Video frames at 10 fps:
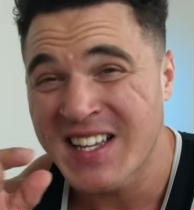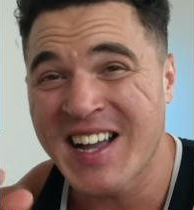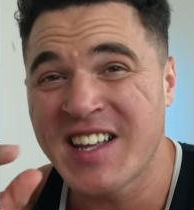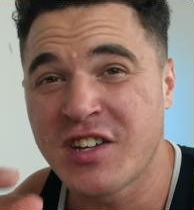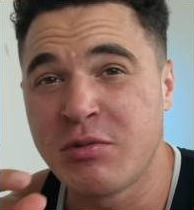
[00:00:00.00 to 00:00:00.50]

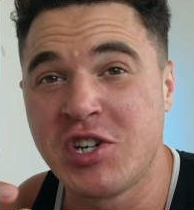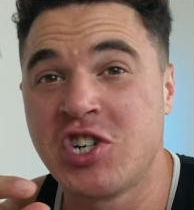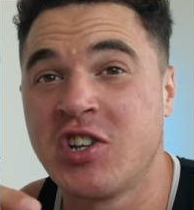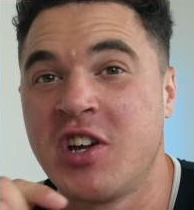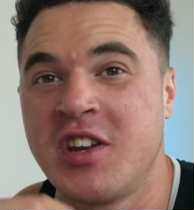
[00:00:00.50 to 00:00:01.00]
Got that sweet
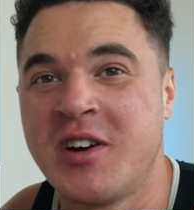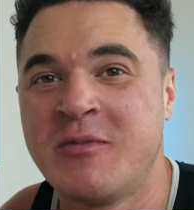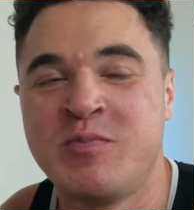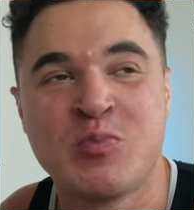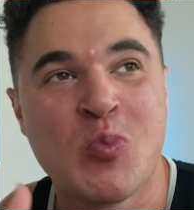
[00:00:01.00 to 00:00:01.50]
chili on
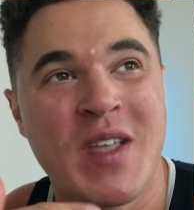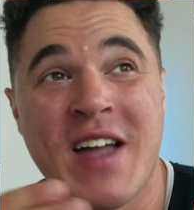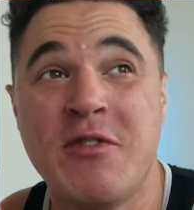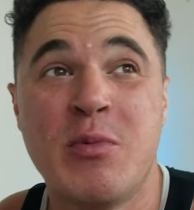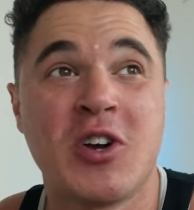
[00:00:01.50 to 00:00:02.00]
there.
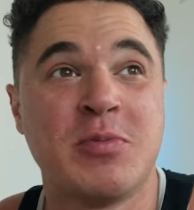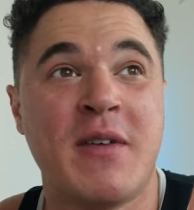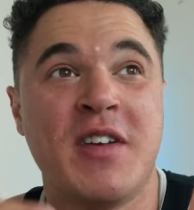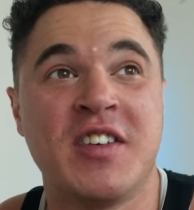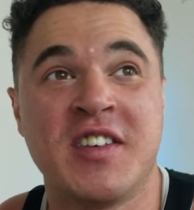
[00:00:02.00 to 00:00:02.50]
If you've been watching
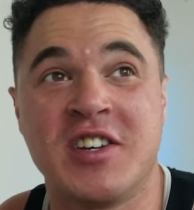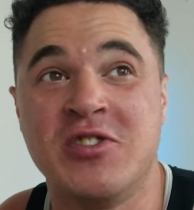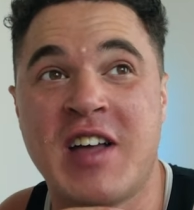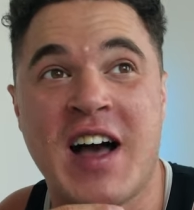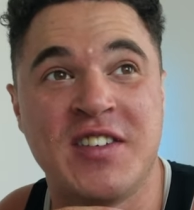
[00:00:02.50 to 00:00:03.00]
my videos since like
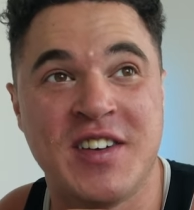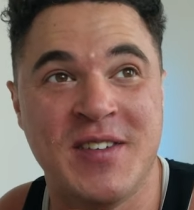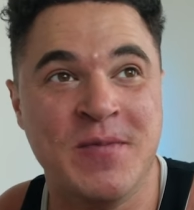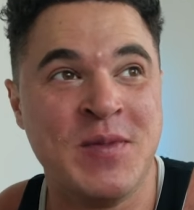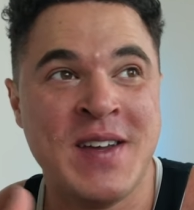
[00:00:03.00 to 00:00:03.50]

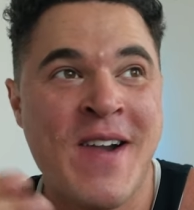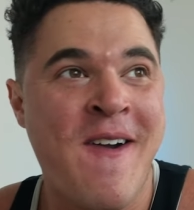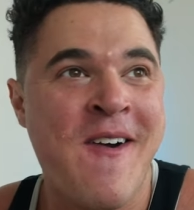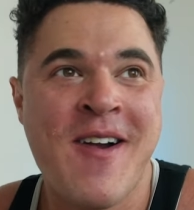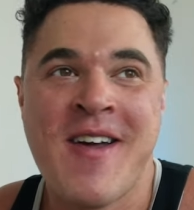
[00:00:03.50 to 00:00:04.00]
2000,
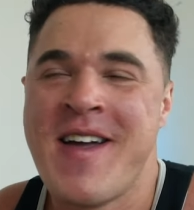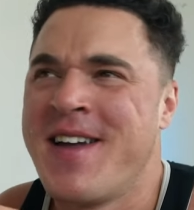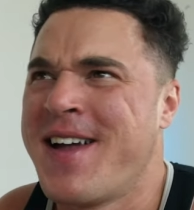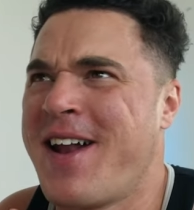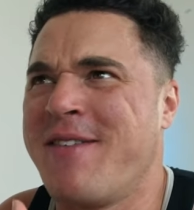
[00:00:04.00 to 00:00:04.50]

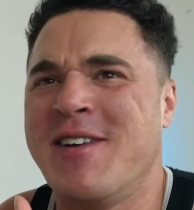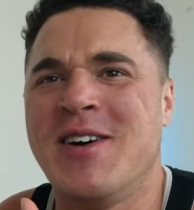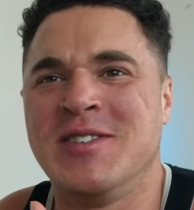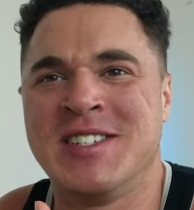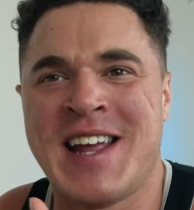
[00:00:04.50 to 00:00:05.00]
I don't even
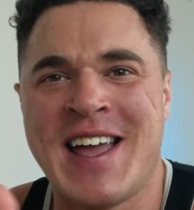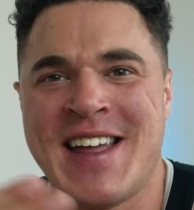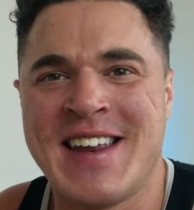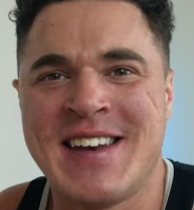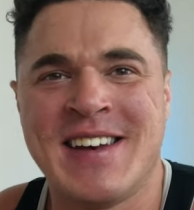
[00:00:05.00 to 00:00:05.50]
know,
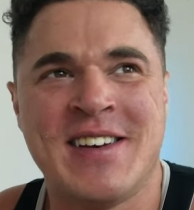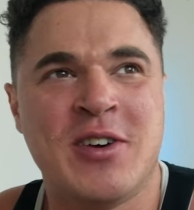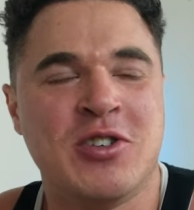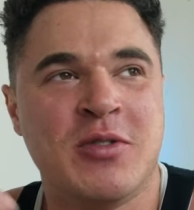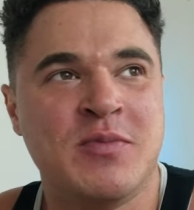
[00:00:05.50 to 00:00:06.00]
10
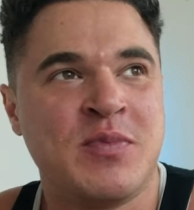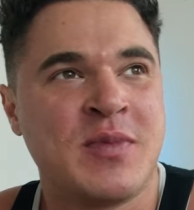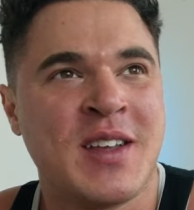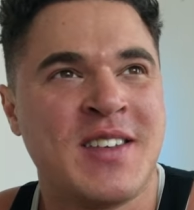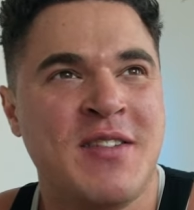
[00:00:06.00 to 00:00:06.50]
or if
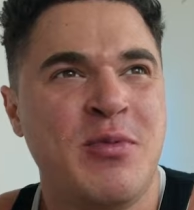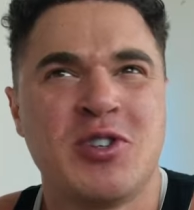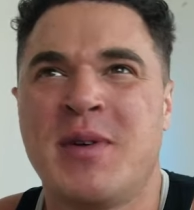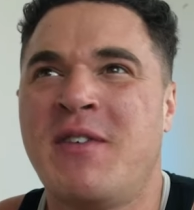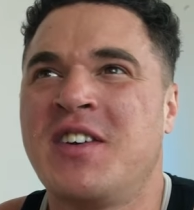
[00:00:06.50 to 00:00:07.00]
you
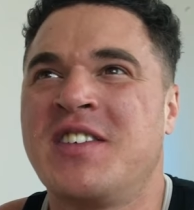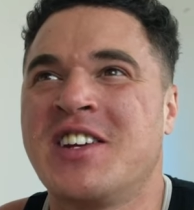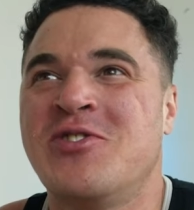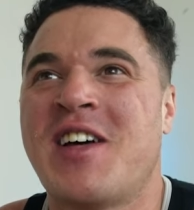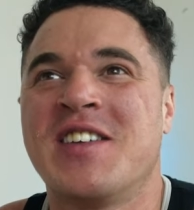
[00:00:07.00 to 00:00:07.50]
watch my videos since
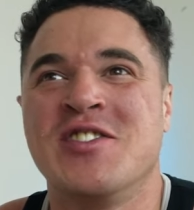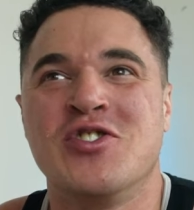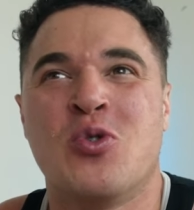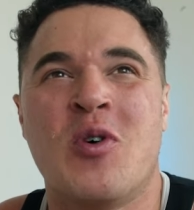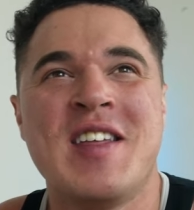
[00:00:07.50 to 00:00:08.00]
like
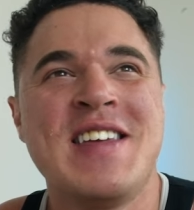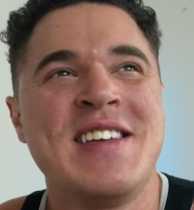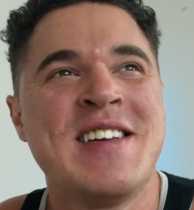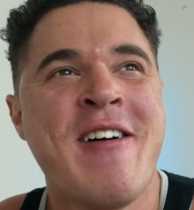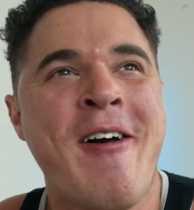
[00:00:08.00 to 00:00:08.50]

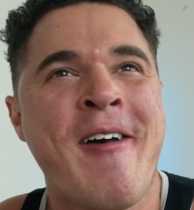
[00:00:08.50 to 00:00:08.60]
2020,